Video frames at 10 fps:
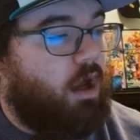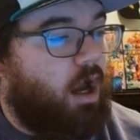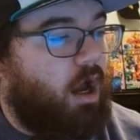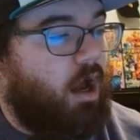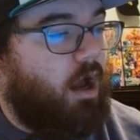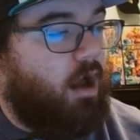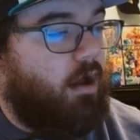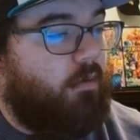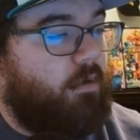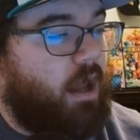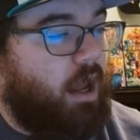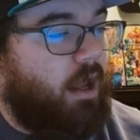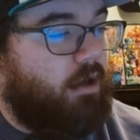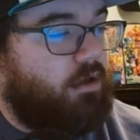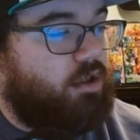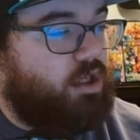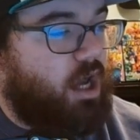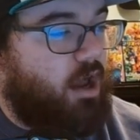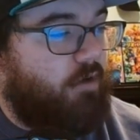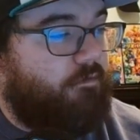and
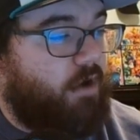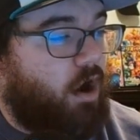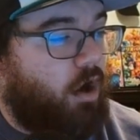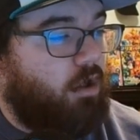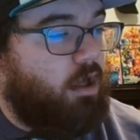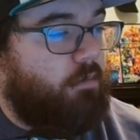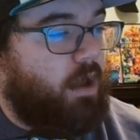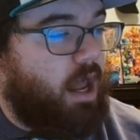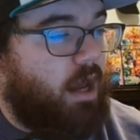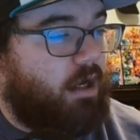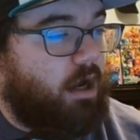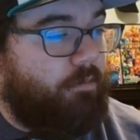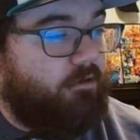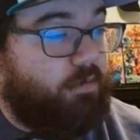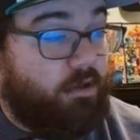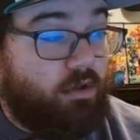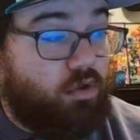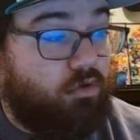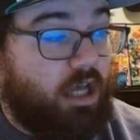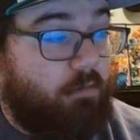Jeff Hartlib, and a couple of pitchers
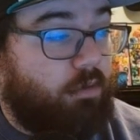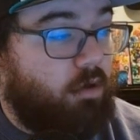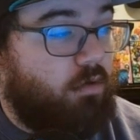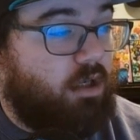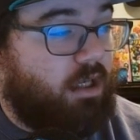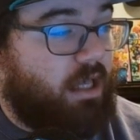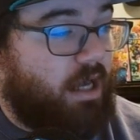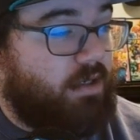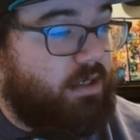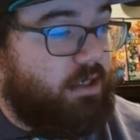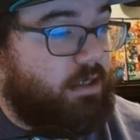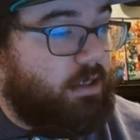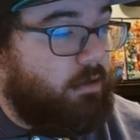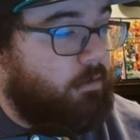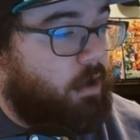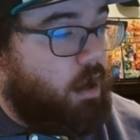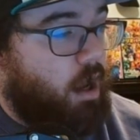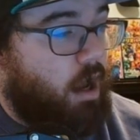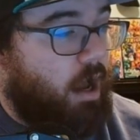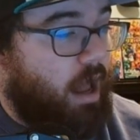who debuted in last season,
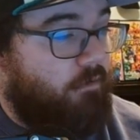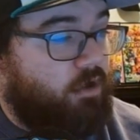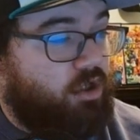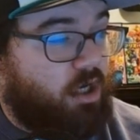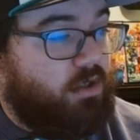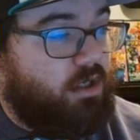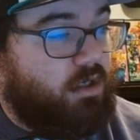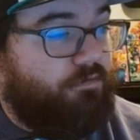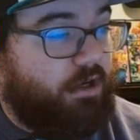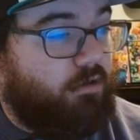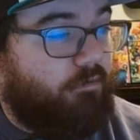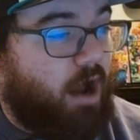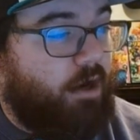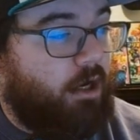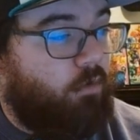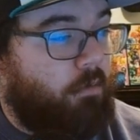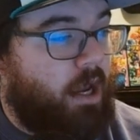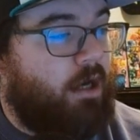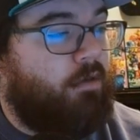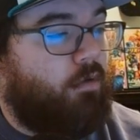Evan Justice, Victor Bodnik,
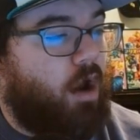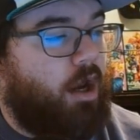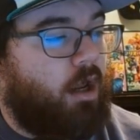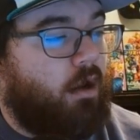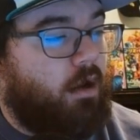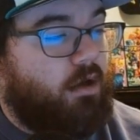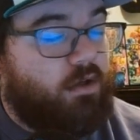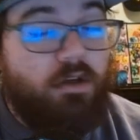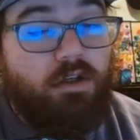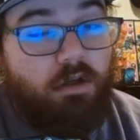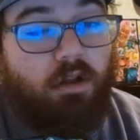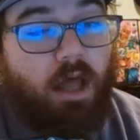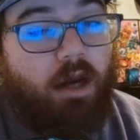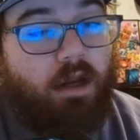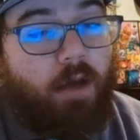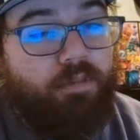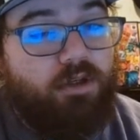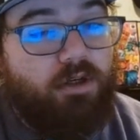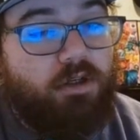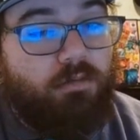remain in the running. So there's still a lot of
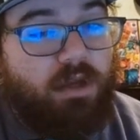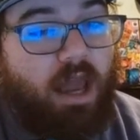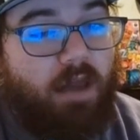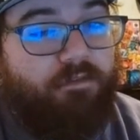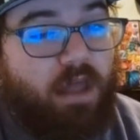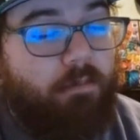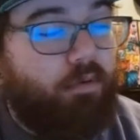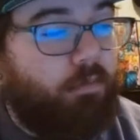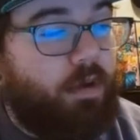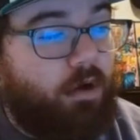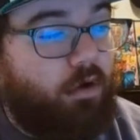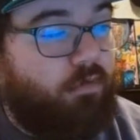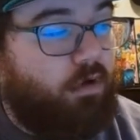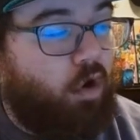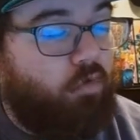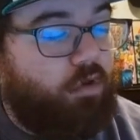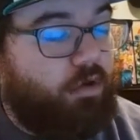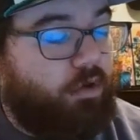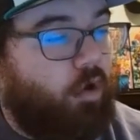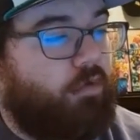competition to be had for that bullpen over
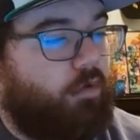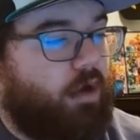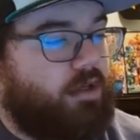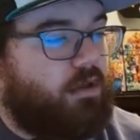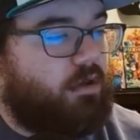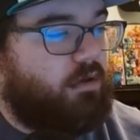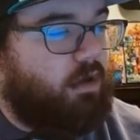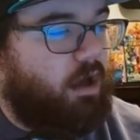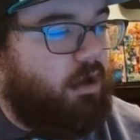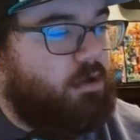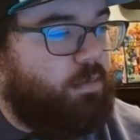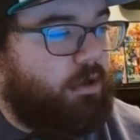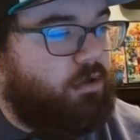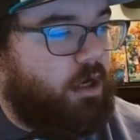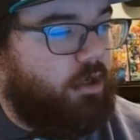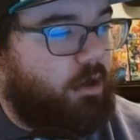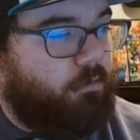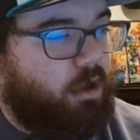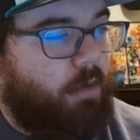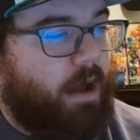the rest of the spring training there.
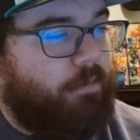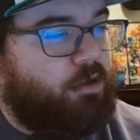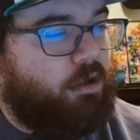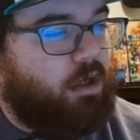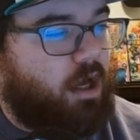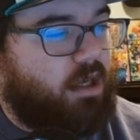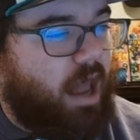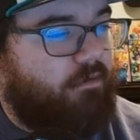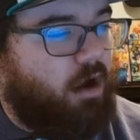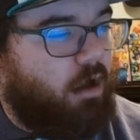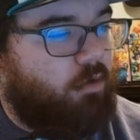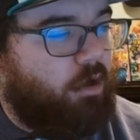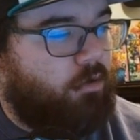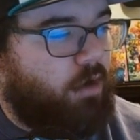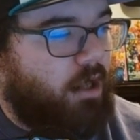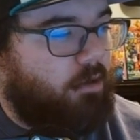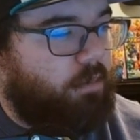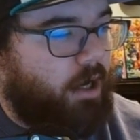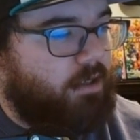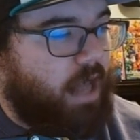Club optioned Gavin Hollowell and Riley
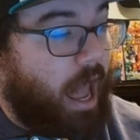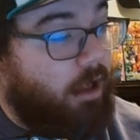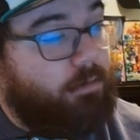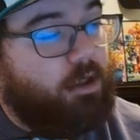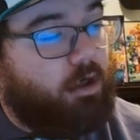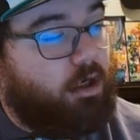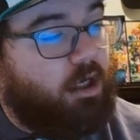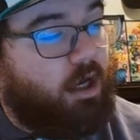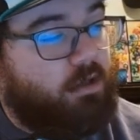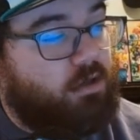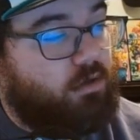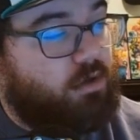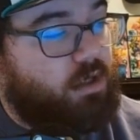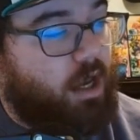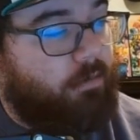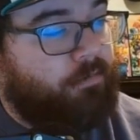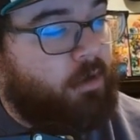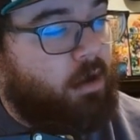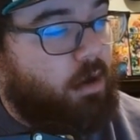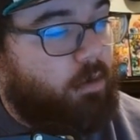Pint to Albuquerque on Tuesday,
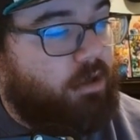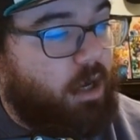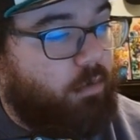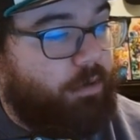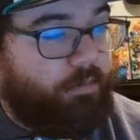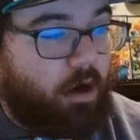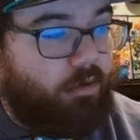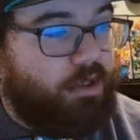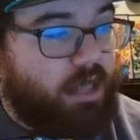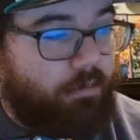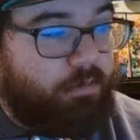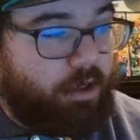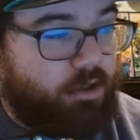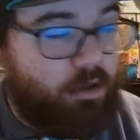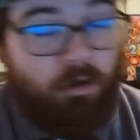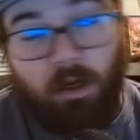but they will be part of the depth picture.